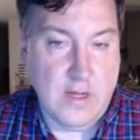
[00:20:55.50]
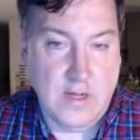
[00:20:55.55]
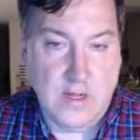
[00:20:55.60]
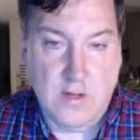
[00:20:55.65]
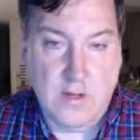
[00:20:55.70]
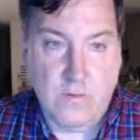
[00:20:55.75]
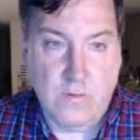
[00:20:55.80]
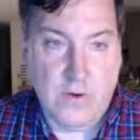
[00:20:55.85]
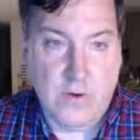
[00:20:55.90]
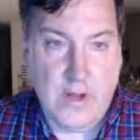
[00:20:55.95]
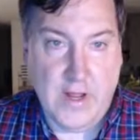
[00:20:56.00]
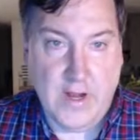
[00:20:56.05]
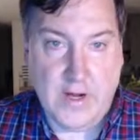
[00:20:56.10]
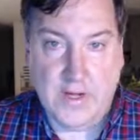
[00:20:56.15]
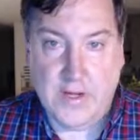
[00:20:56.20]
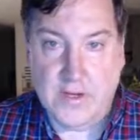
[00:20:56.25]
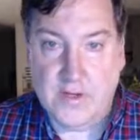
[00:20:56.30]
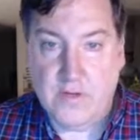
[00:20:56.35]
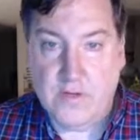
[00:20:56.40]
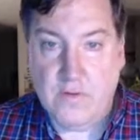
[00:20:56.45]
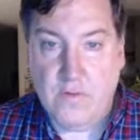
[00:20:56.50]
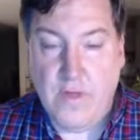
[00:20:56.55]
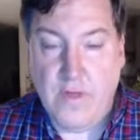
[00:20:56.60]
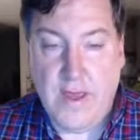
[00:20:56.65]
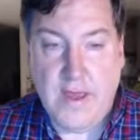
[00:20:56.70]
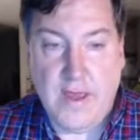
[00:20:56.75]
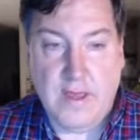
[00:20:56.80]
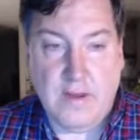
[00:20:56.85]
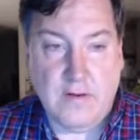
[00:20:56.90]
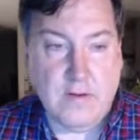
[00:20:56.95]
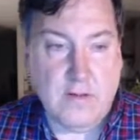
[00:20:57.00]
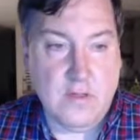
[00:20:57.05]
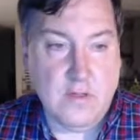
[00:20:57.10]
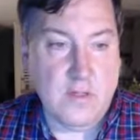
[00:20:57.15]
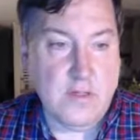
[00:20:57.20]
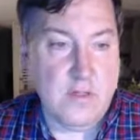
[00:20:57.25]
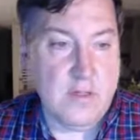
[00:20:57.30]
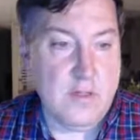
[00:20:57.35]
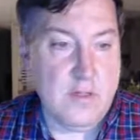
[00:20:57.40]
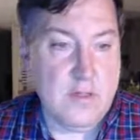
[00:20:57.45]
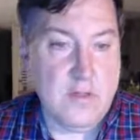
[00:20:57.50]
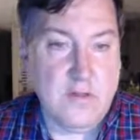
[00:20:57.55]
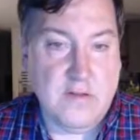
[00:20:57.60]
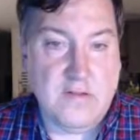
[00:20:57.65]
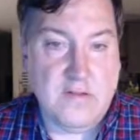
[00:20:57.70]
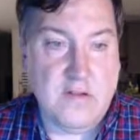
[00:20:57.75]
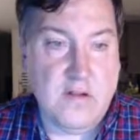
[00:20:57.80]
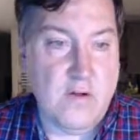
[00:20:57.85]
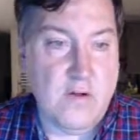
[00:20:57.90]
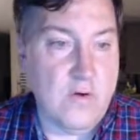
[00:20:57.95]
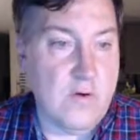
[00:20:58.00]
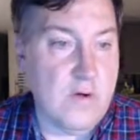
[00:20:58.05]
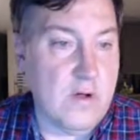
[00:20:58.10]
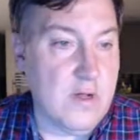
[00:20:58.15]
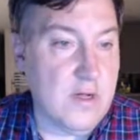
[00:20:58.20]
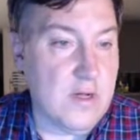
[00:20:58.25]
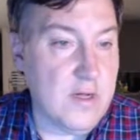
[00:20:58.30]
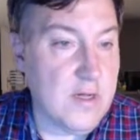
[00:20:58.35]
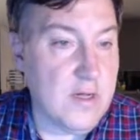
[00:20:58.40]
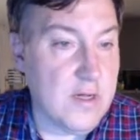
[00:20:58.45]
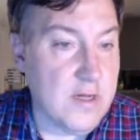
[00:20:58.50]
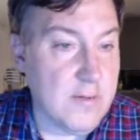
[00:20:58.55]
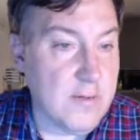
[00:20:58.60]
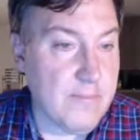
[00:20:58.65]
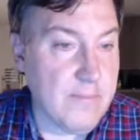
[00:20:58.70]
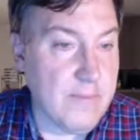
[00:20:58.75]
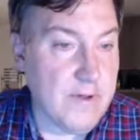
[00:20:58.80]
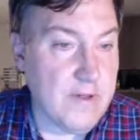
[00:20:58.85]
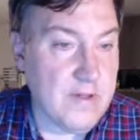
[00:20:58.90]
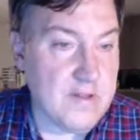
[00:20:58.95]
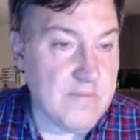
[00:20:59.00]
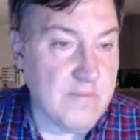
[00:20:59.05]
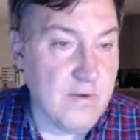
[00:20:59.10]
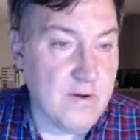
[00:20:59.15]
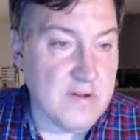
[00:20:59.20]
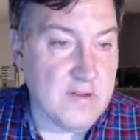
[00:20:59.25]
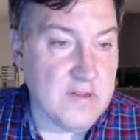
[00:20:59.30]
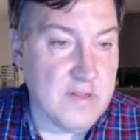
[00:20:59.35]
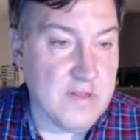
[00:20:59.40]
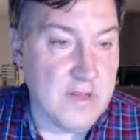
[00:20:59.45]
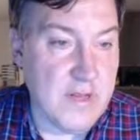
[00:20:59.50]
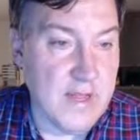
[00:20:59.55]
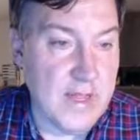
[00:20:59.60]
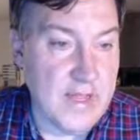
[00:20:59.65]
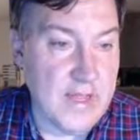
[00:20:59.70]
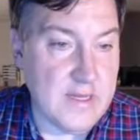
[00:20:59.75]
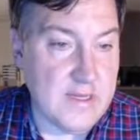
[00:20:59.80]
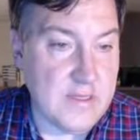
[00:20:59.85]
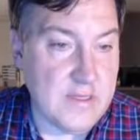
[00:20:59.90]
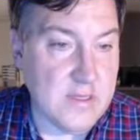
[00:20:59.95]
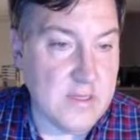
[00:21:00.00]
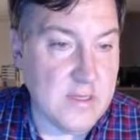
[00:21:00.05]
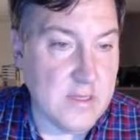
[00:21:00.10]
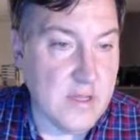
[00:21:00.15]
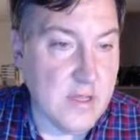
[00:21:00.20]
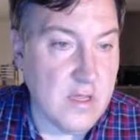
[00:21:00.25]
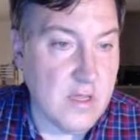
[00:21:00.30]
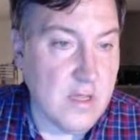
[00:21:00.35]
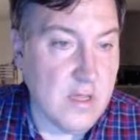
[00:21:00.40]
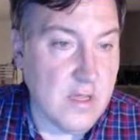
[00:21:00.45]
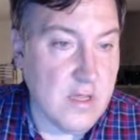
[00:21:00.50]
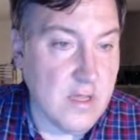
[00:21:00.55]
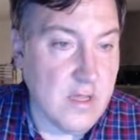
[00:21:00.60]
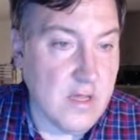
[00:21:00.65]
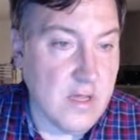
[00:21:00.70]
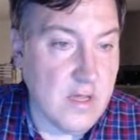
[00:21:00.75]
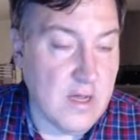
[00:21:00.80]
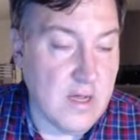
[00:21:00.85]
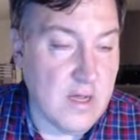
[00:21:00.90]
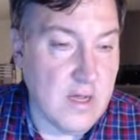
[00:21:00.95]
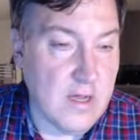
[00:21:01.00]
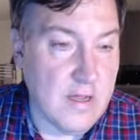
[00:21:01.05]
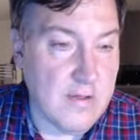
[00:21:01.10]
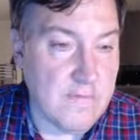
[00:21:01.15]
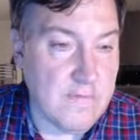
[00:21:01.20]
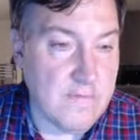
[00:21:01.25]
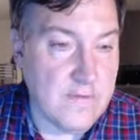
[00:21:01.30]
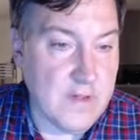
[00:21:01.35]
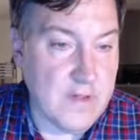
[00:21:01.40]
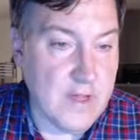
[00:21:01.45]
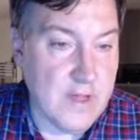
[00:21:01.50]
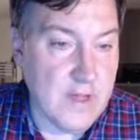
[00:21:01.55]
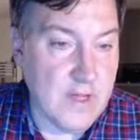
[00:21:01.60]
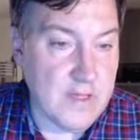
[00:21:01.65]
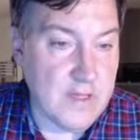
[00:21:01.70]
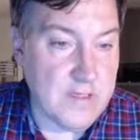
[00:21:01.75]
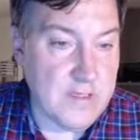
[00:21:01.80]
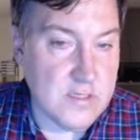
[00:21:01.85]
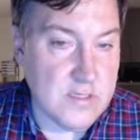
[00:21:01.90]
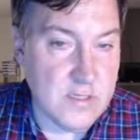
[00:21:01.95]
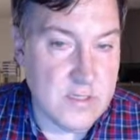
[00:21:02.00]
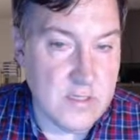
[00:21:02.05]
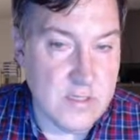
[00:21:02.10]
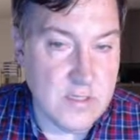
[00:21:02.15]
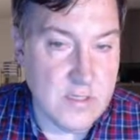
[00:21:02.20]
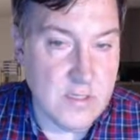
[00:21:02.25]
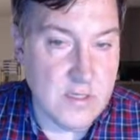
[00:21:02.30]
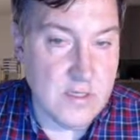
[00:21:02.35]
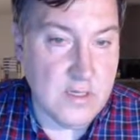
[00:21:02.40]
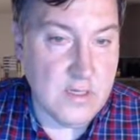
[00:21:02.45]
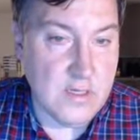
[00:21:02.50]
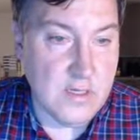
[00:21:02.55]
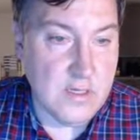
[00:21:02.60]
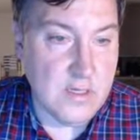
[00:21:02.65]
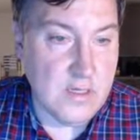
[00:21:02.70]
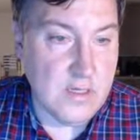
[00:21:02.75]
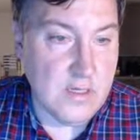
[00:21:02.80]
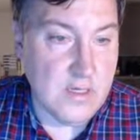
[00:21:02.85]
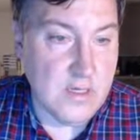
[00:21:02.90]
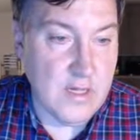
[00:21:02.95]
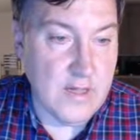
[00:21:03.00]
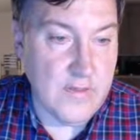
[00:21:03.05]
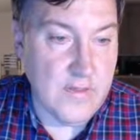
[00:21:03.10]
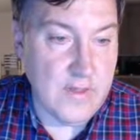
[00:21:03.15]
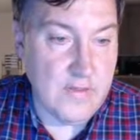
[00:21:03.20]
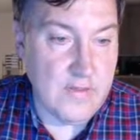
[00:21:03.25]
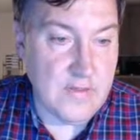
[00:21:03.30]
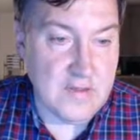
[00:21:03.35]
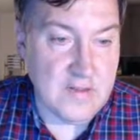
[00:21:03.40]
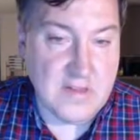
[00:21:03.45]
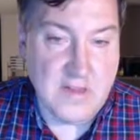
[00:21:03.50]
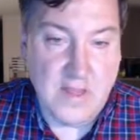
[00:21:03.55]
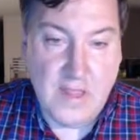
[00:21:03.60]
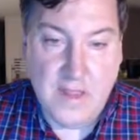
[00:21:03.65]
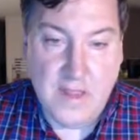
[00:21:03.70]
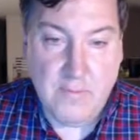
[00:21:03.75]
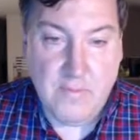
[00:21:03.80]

We're not going to do that. So as far as tonight, I've got I think the scam